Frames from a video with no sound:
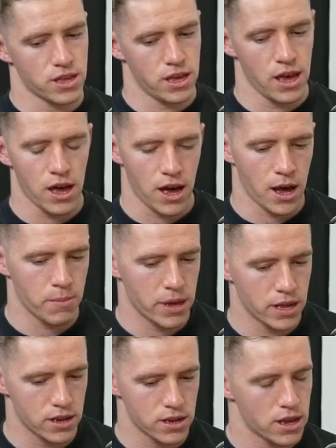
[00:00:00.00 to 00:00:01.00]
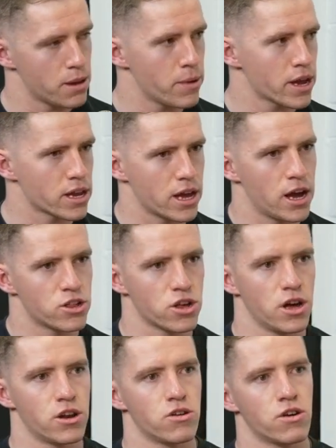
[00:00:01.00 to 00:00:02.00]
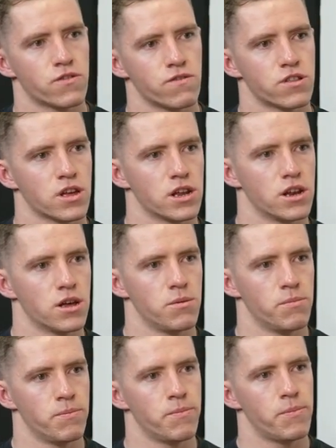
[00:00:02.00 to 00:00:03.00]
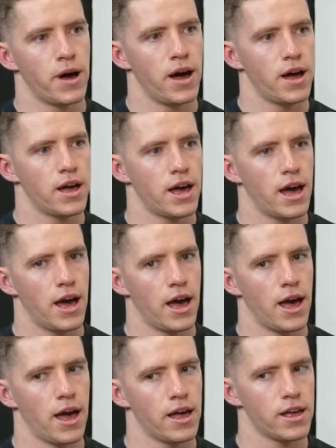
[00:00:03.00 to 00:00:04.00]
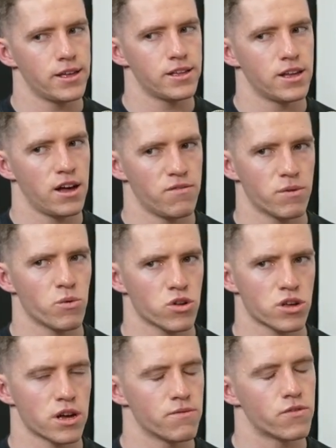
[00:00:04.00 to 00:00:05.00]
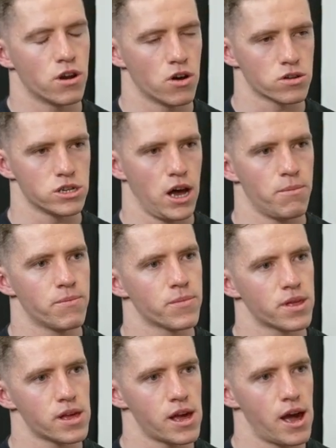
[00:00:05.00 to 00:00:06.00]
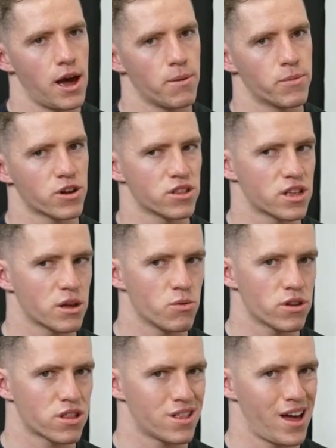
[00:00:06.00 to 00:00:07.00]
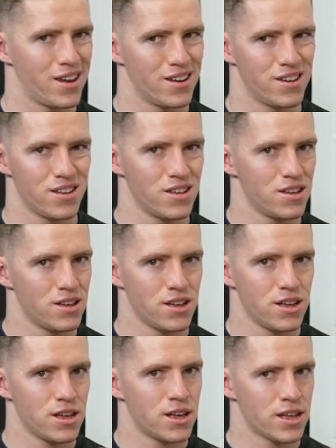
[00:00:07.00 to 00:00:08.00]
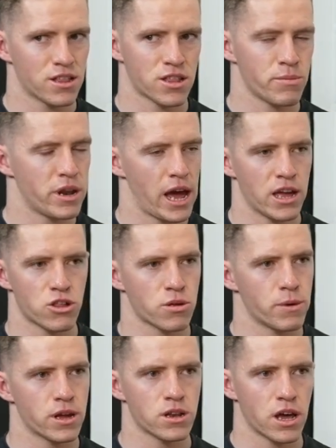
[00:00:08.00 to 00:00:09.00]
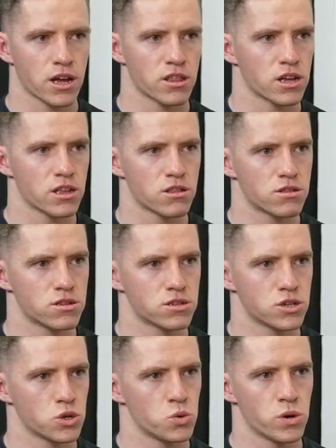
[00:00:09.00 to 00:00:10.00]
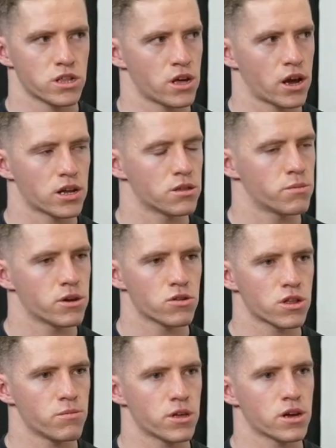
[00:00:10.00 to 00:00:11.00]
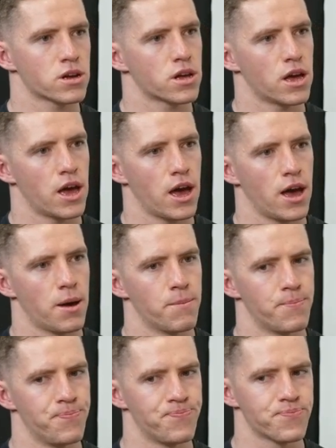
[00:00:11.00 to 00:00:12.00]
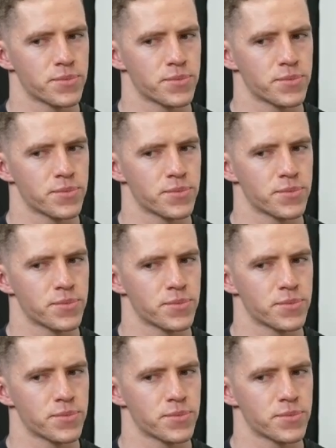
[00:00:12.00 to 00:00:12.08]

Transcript: yeah, I mean, Iman Gadzhi, I don't know if you've seen him, but uh, I've been watching him for a long time uh, because he would have started. He's a similar age to me. Like, I think he's two weeks younger than me or something. Mm. Um,